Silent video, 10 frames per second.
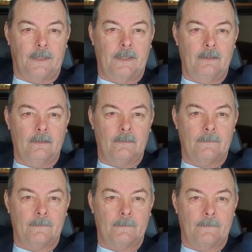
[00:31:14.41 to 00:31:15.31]
Okay?
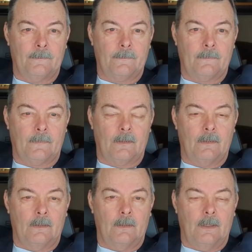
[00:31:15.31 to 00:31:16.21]

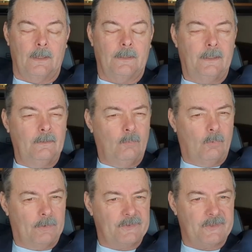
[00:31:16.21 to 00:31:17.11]
And then the
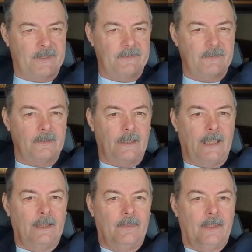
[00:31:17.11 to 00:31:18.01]
word says,
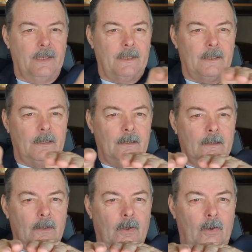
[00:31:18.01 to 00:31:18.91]
and then it
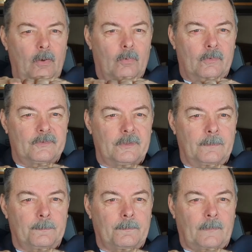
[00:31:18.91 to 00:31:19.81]
closed.
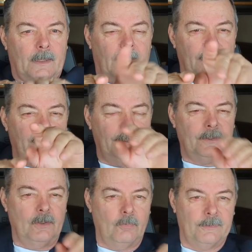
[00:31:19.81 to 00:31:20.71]
I'd
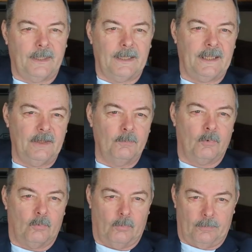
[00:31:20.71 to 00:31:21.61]
like to know what that
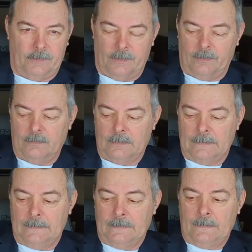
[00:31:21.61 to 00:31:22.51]
Hebrew word there
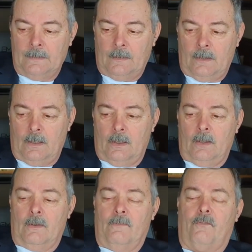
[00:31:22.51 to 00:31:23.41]

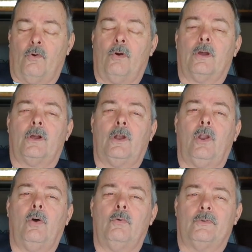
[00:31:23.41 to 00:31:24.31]
for
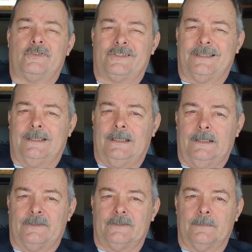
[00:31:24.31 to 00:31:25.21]
closed
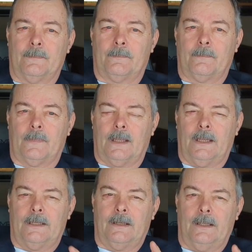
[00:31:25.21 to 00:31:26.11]
is.
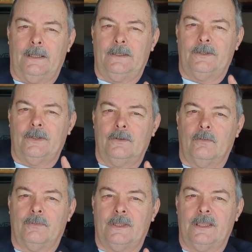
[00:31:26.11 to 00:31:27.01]
I'd like to
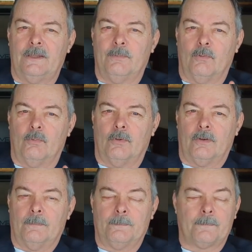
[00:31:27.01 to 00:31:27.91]
know the Hebrew
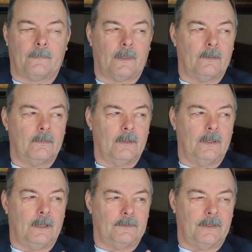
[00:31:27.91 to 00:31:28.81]
word,
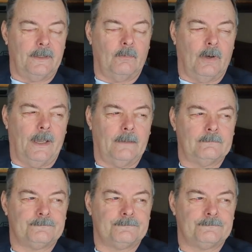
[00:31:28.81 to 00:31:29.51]
and I'll tell you why.